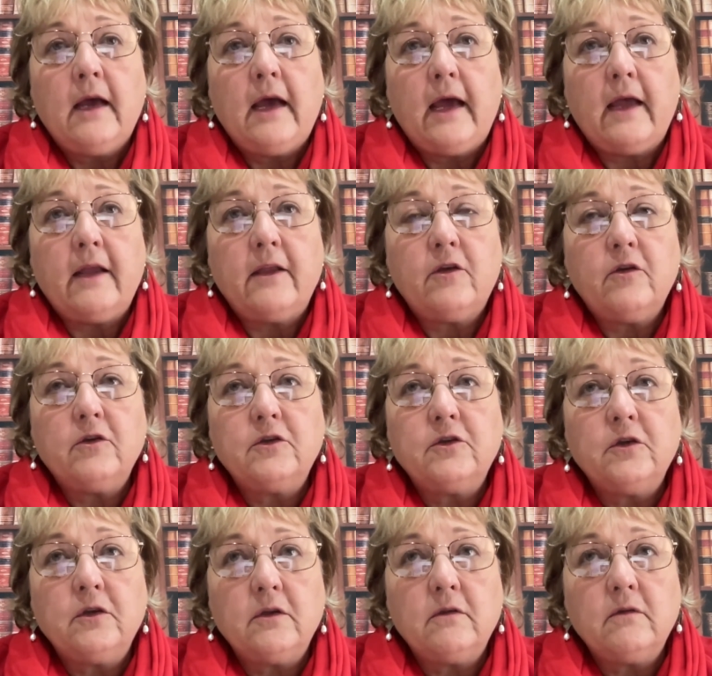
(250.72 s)
and you
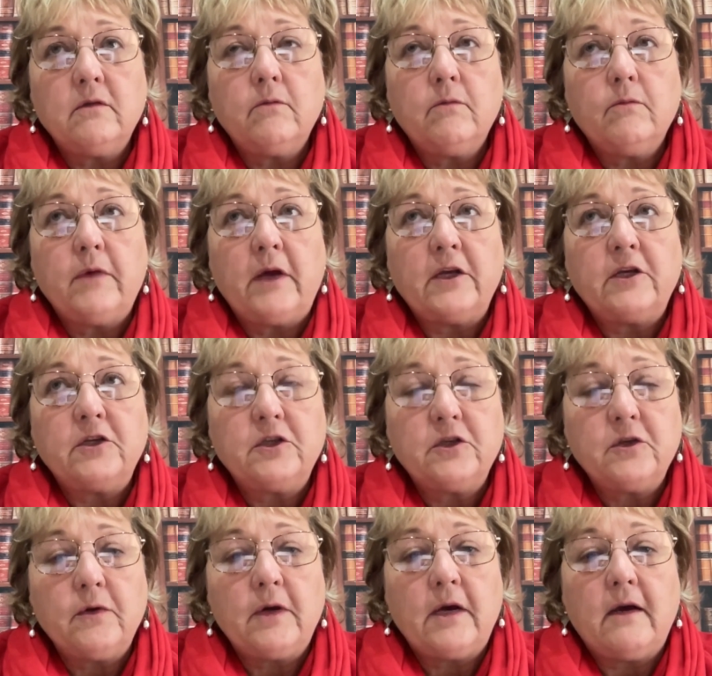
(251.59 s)
should make
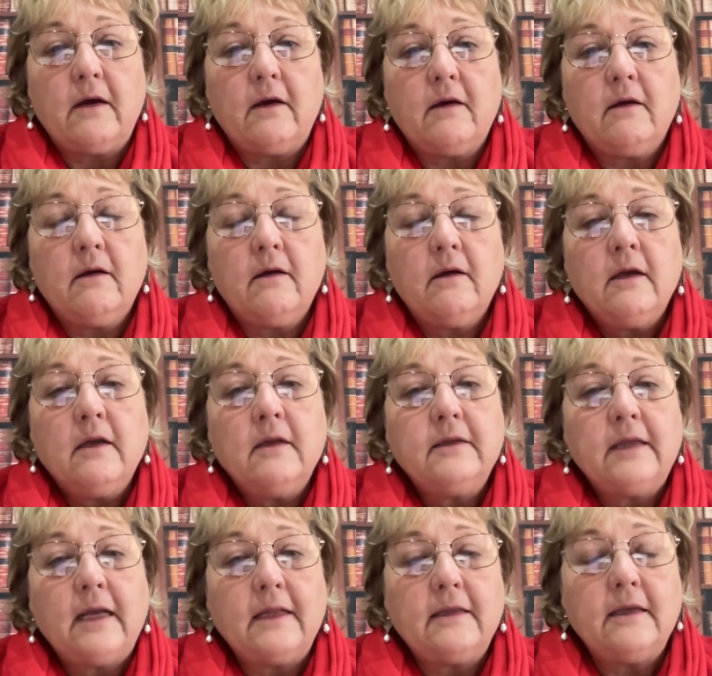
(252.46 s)
sure
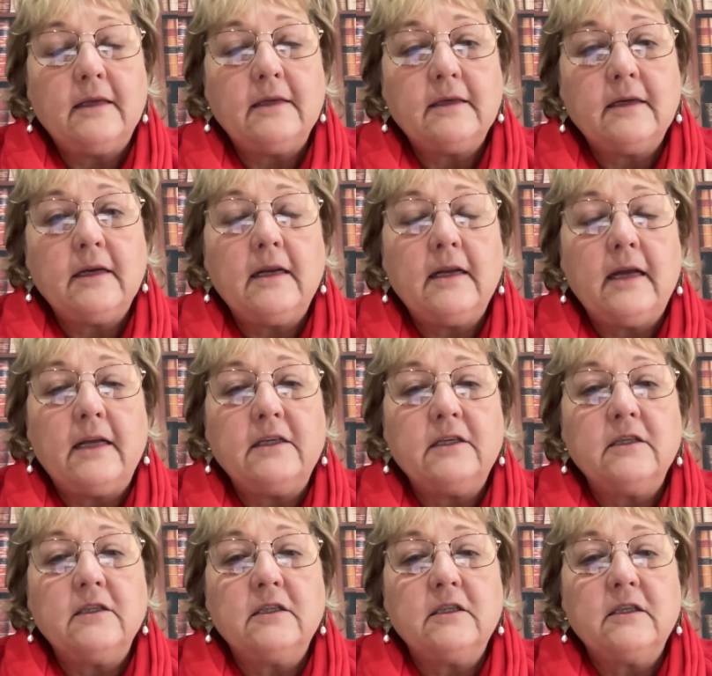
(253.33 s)
that this
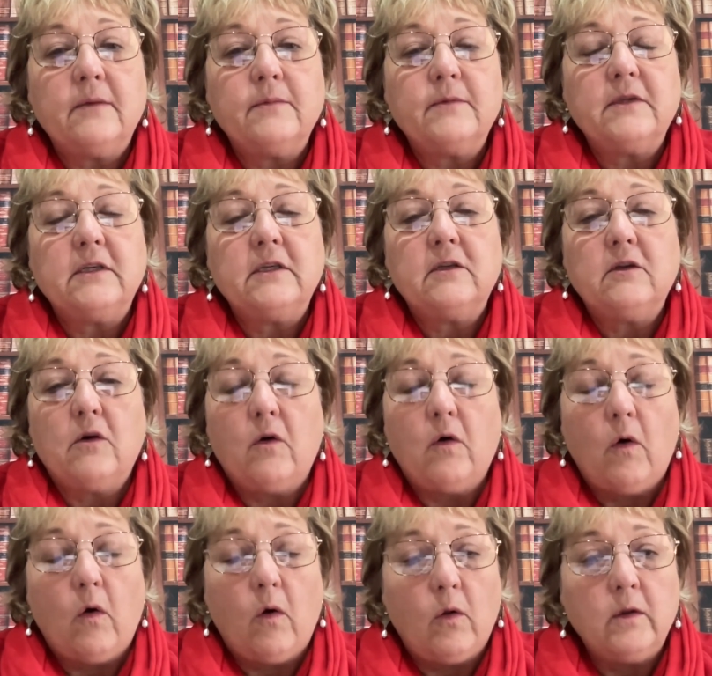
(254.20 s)
relationship is
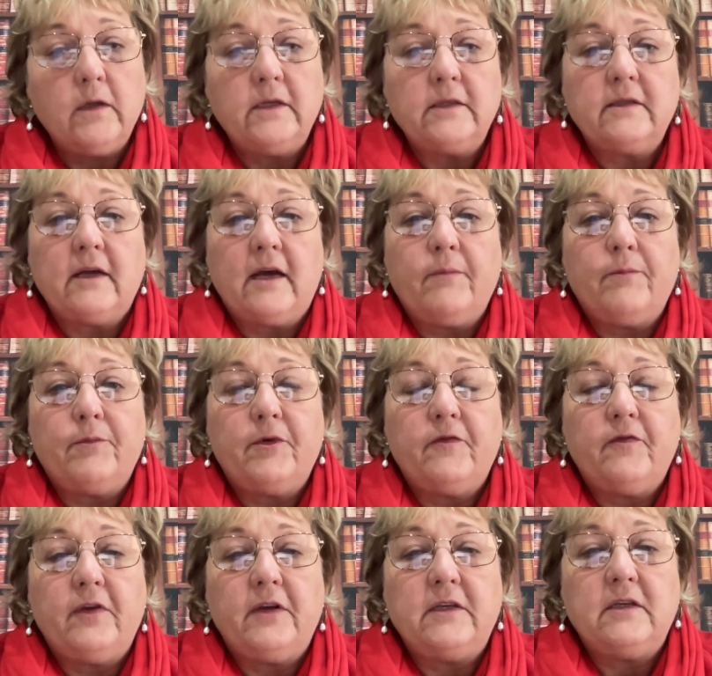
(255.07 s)
all the time
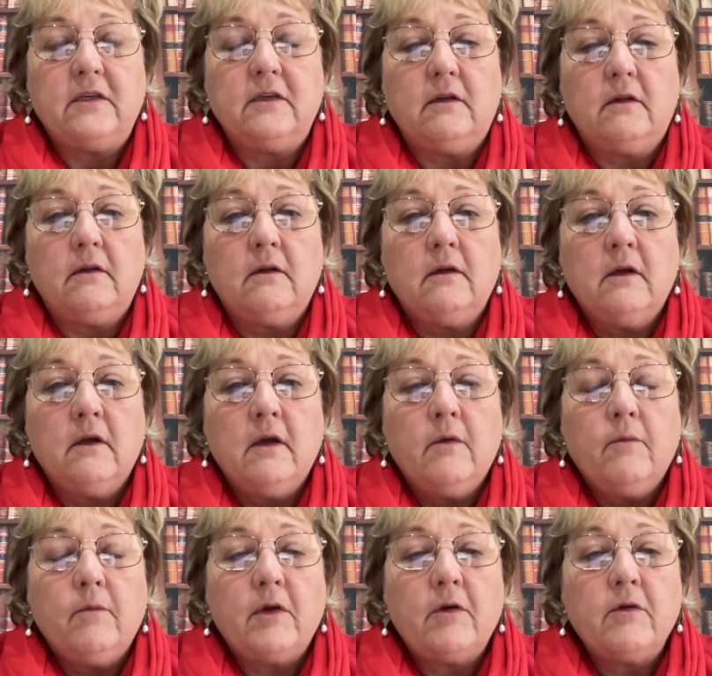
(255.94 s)
professional.
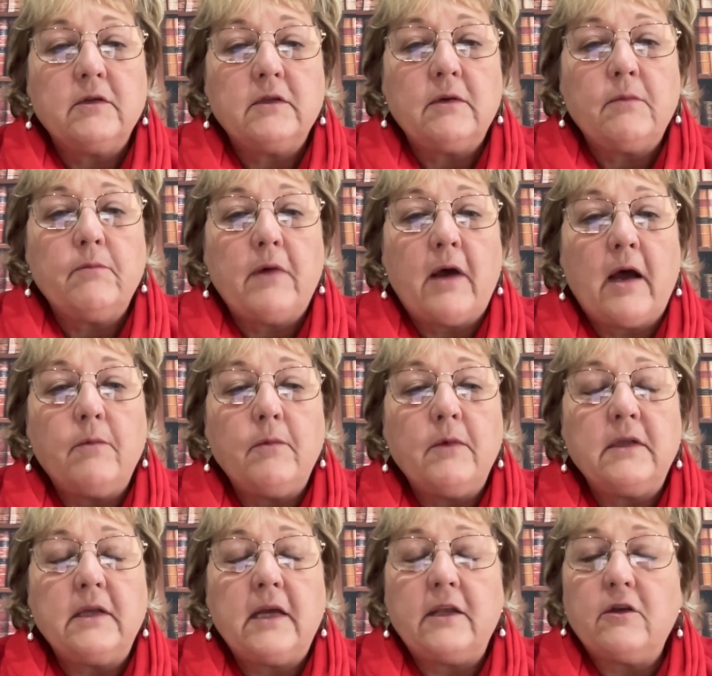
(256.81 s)
Because the
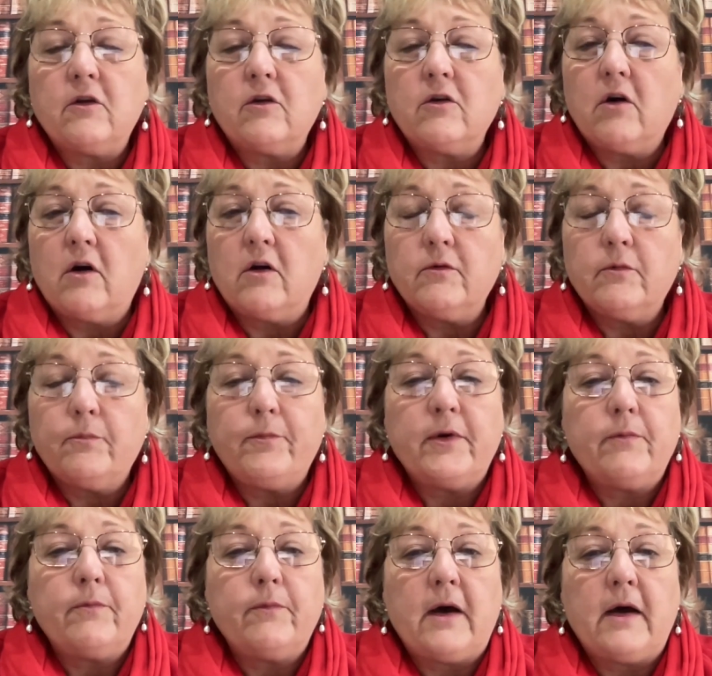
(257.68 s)
moment that you
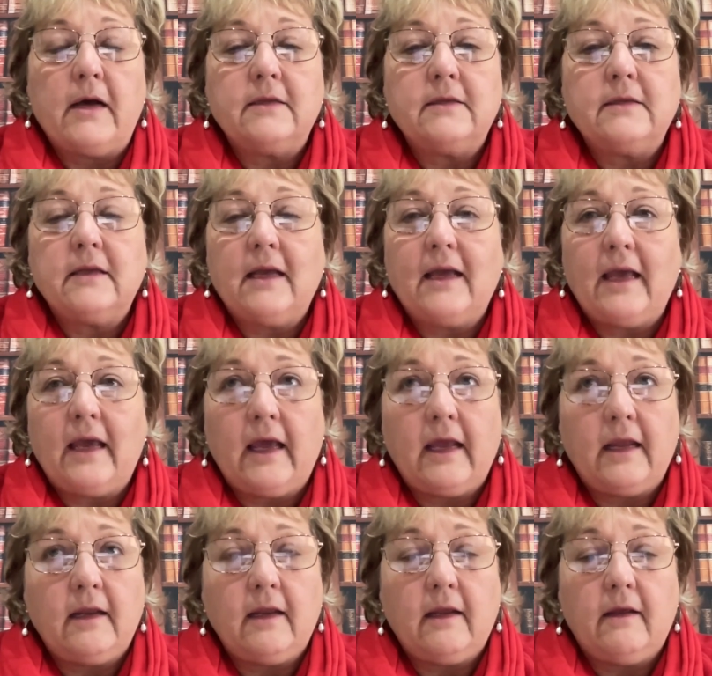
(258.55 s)
compromise
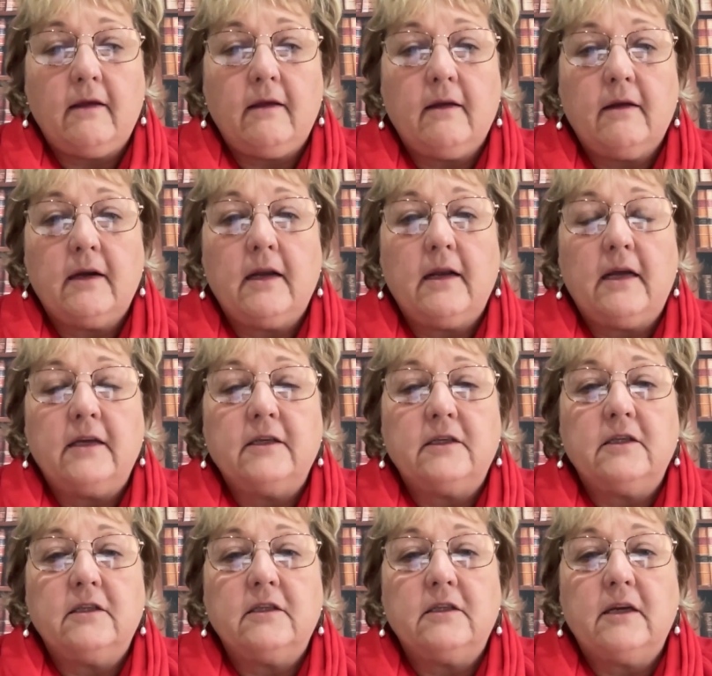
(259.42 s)
any
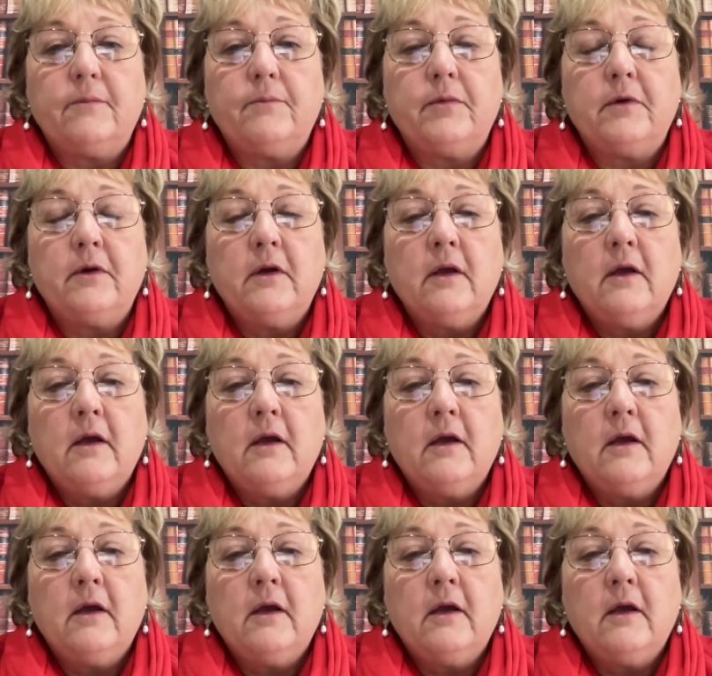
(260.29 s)
relationship,